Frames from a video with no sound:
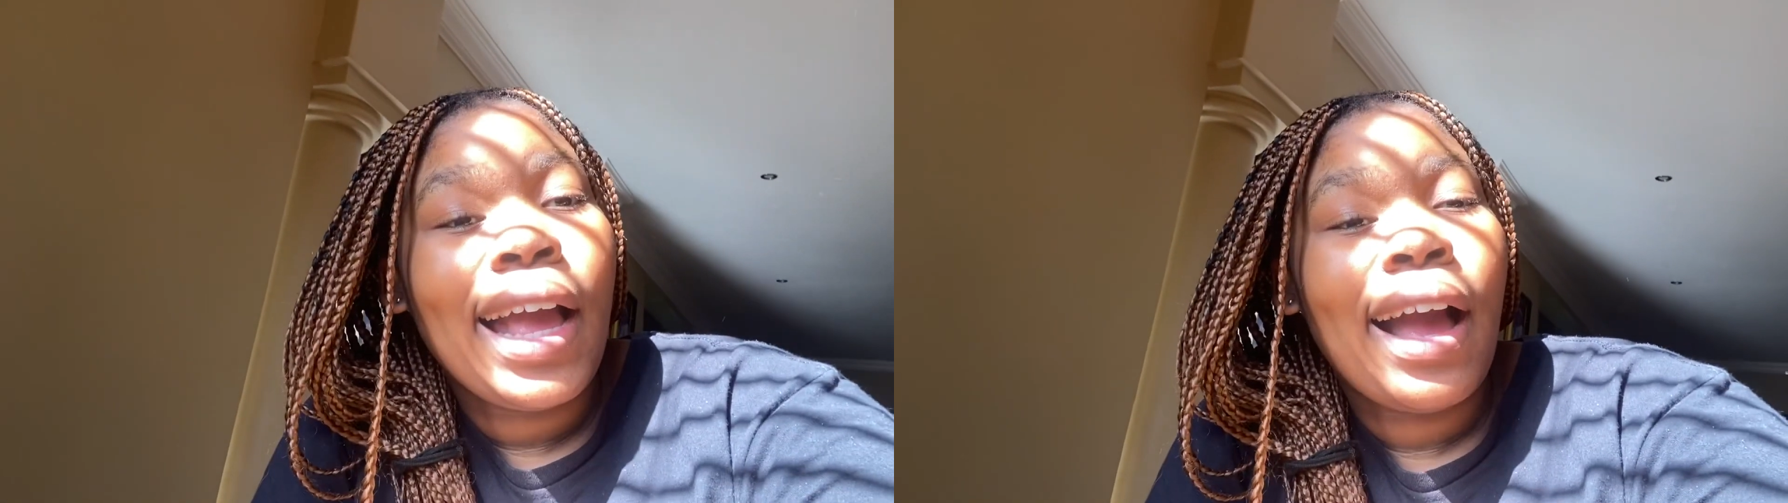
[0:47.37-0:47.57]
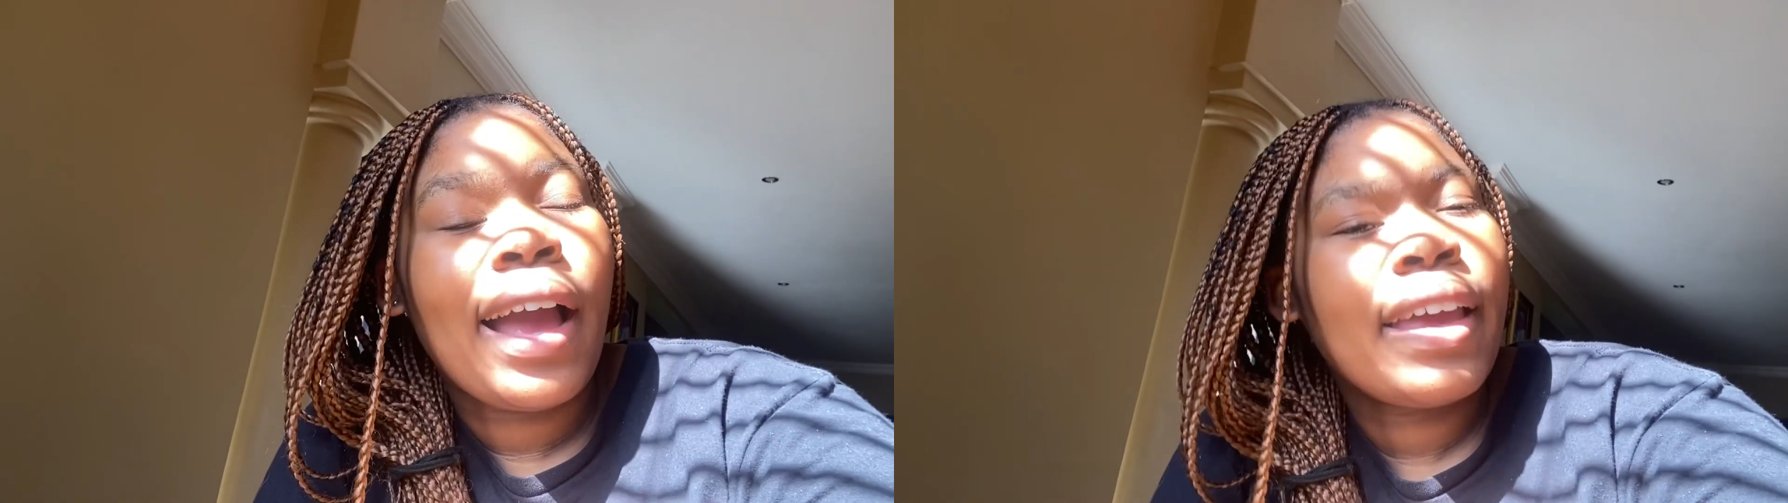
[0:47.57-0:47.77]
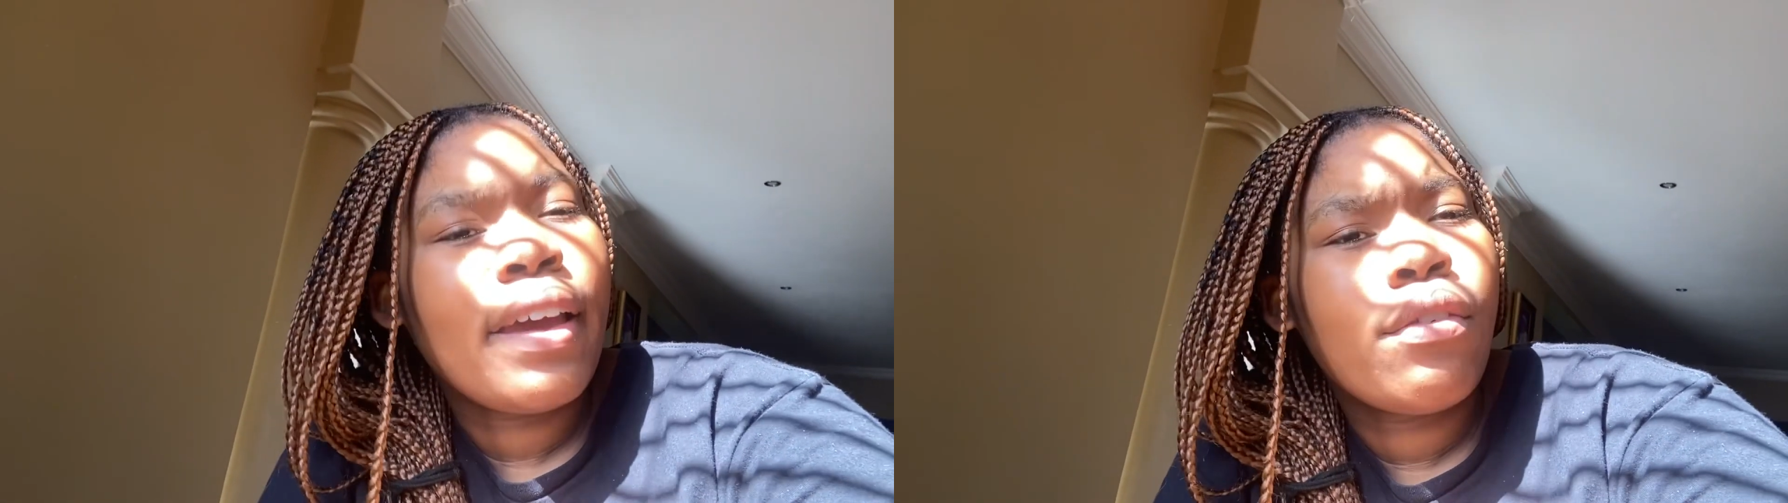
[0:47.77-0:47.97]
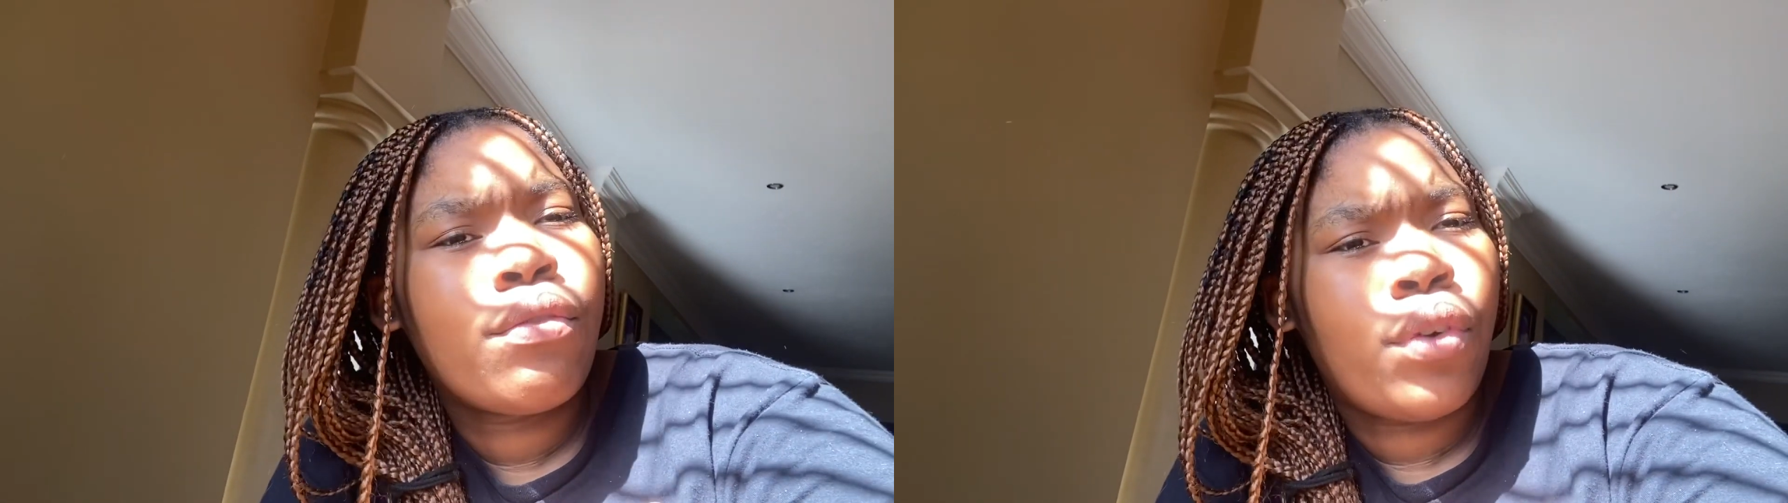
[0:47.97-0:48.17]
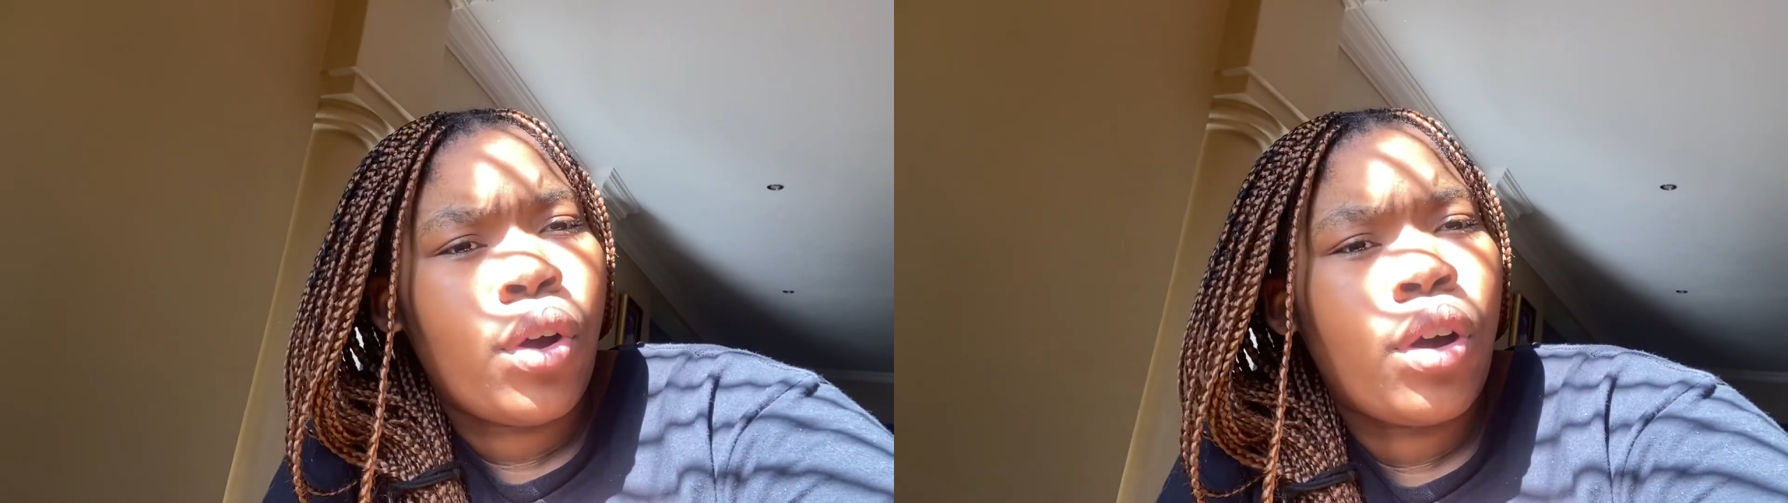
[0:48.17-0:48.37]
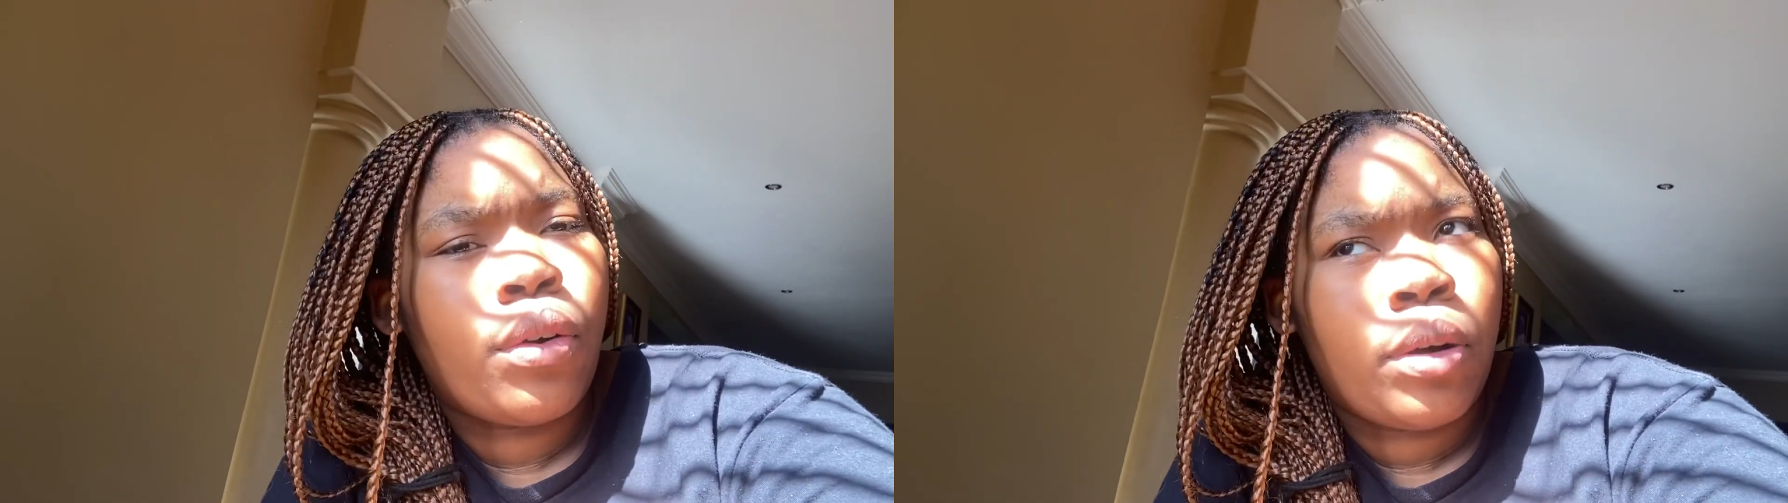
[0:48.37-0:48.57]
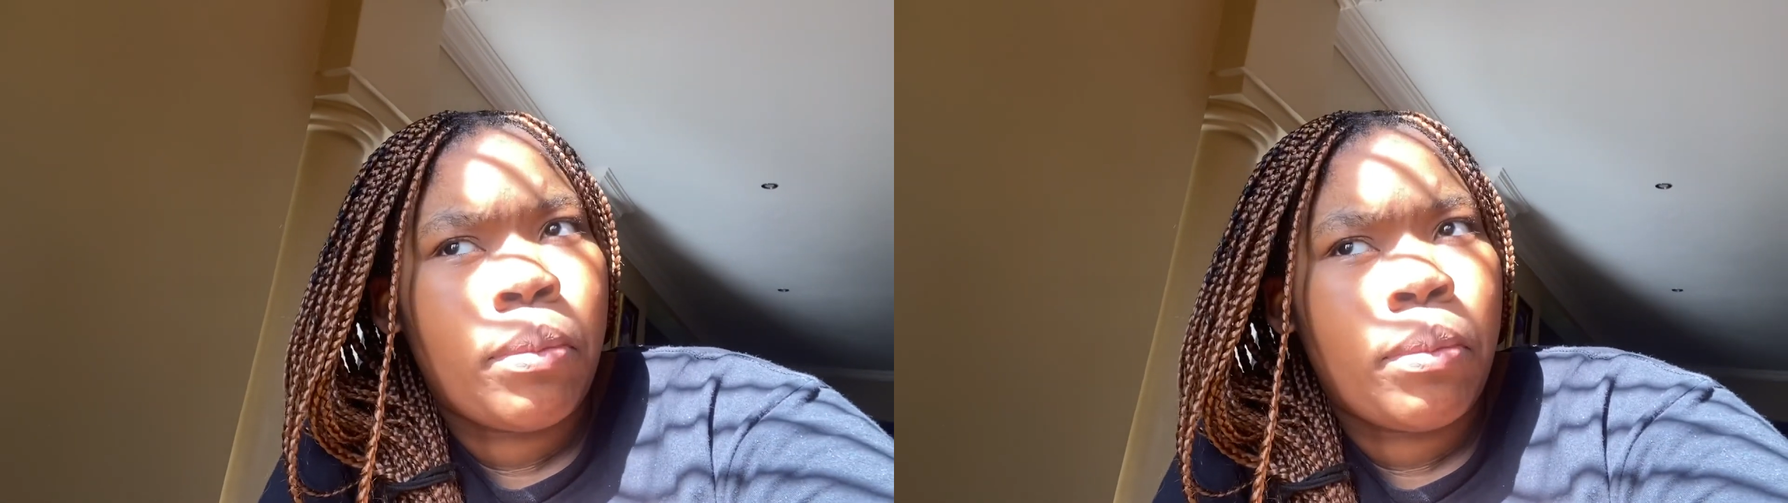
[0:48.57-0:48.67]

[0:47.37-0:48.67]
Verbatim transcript: I can vlog around